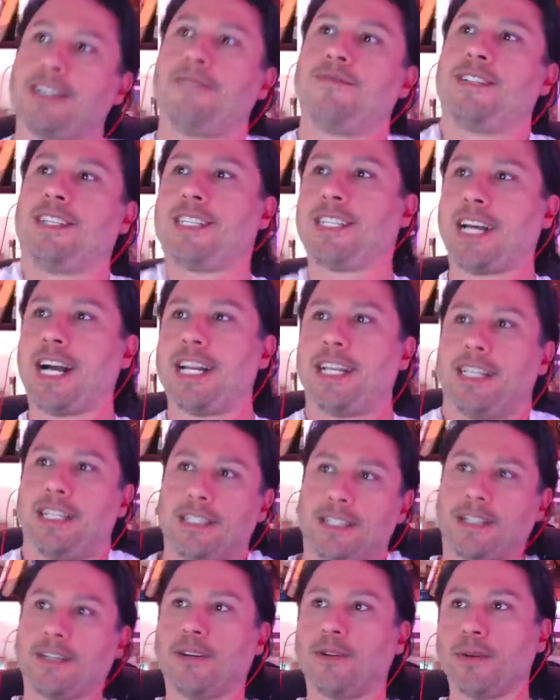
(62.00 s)
I've decided
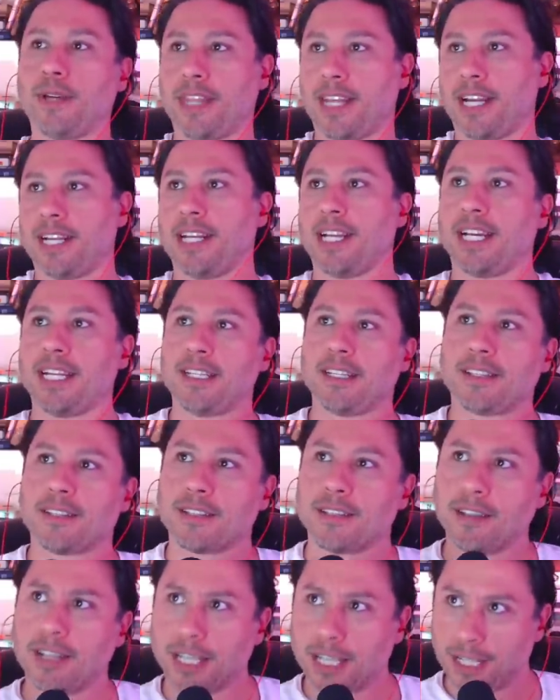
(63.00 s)
to go with a nice,
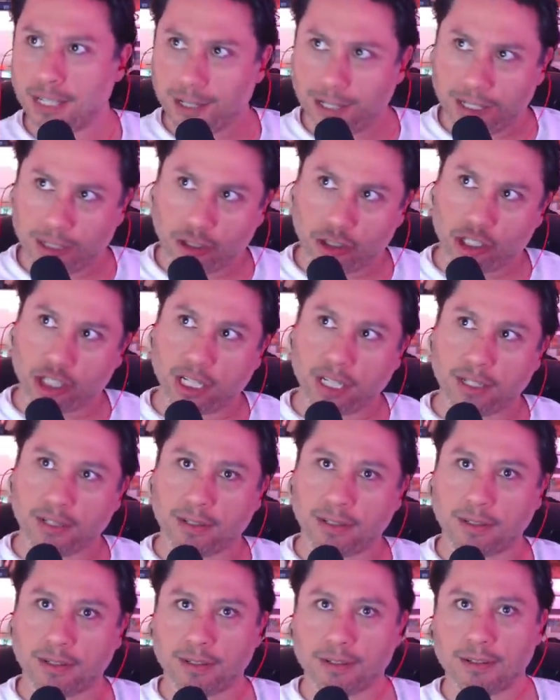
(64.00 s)

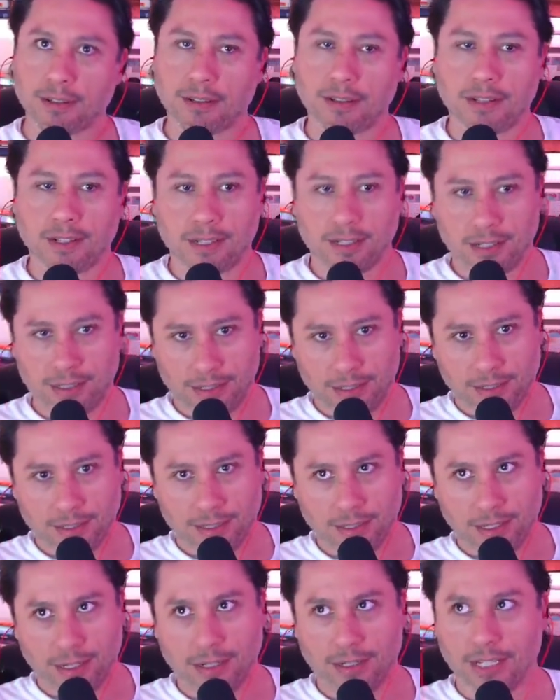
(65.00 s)
chill,
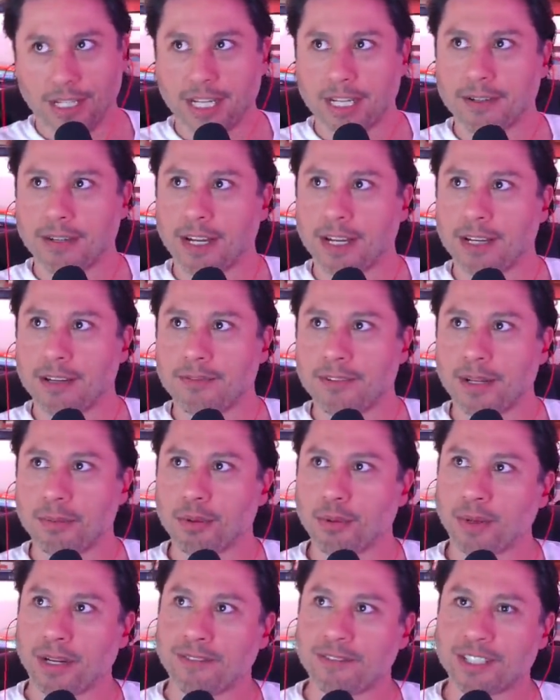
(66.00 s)
you know, like a
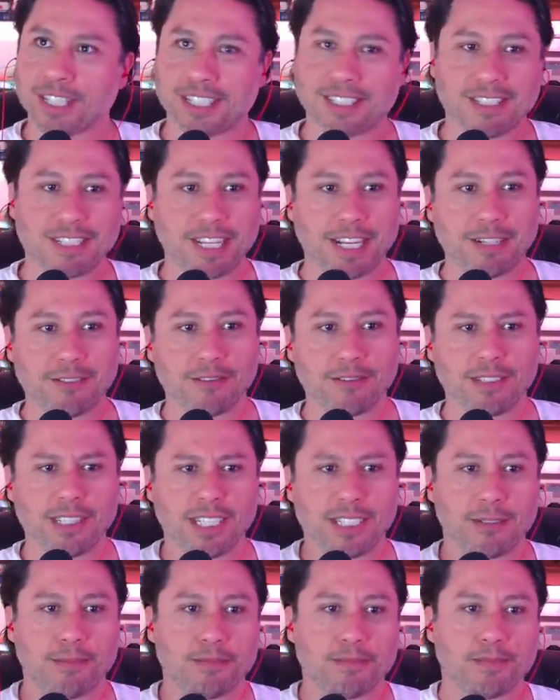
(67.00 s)
vaporwave sunset, you
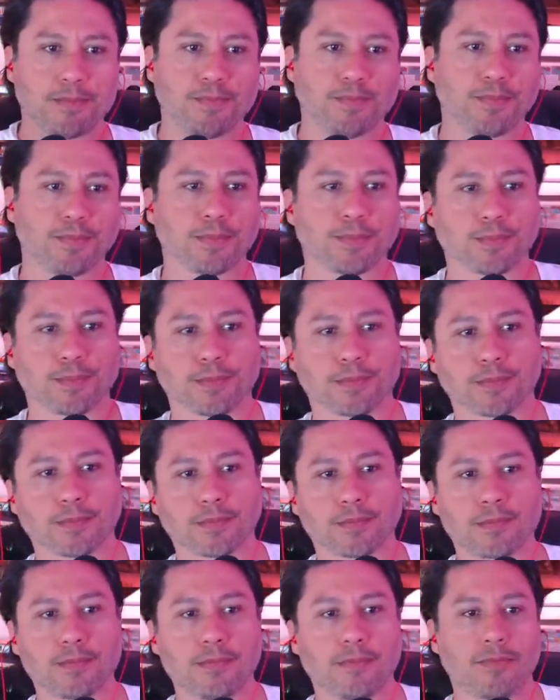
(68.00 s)
know?
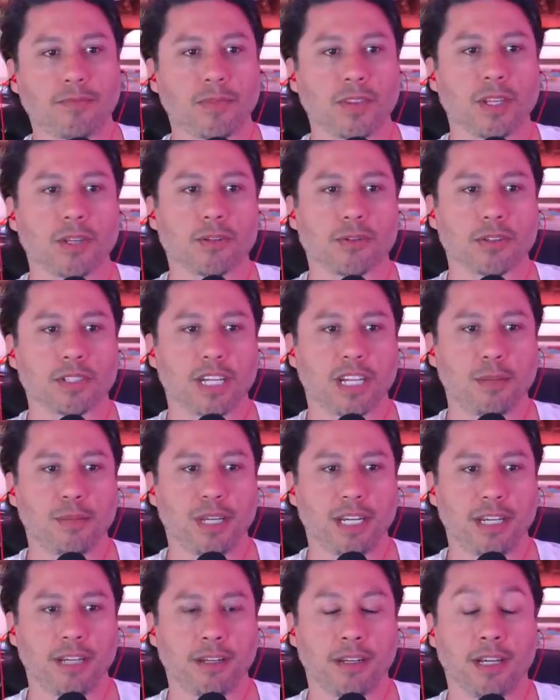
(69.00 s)
So it's going to
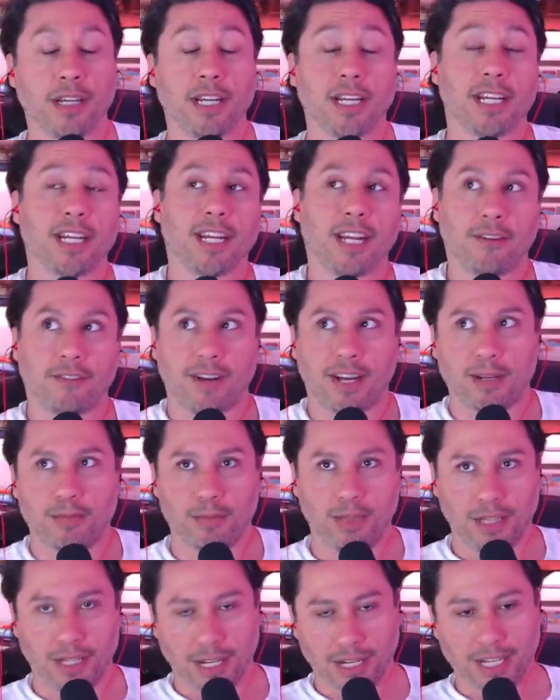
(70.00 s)
be, if
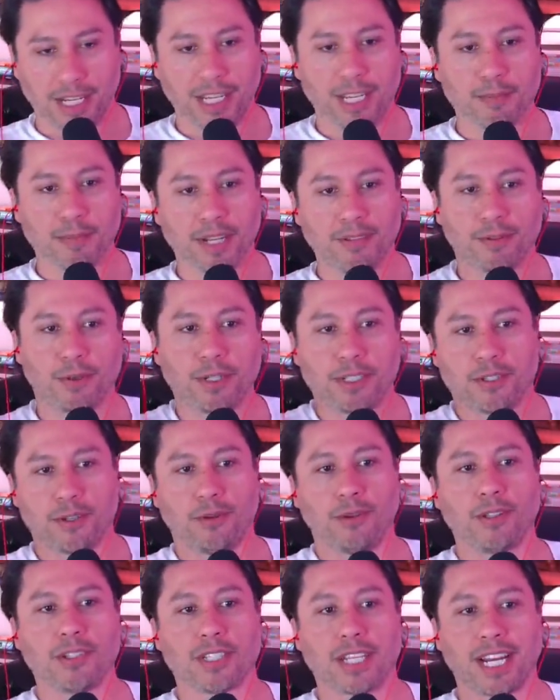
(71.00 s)
I'm lucky and my voice
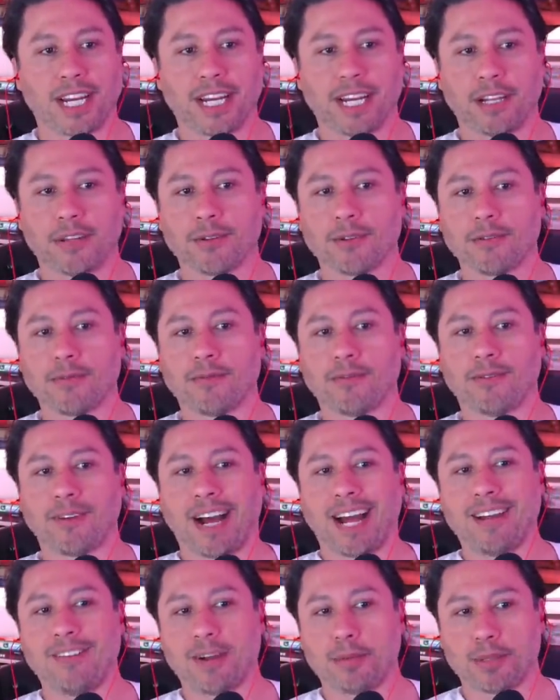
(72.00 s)
holds, I can get through
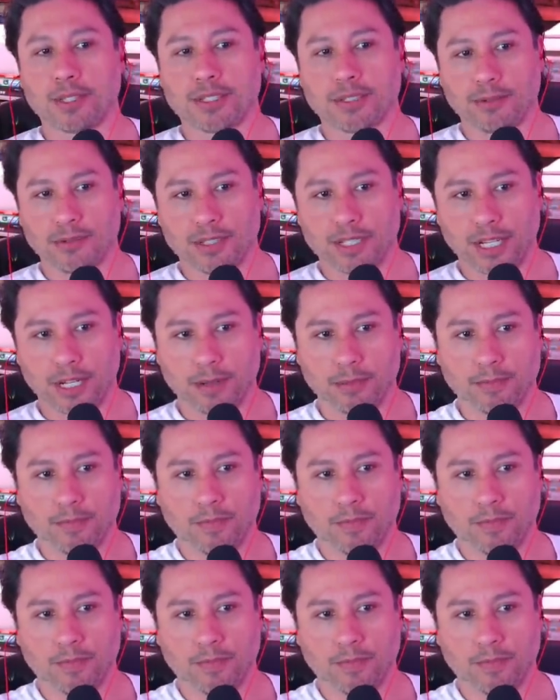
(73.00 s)
5 episodes here.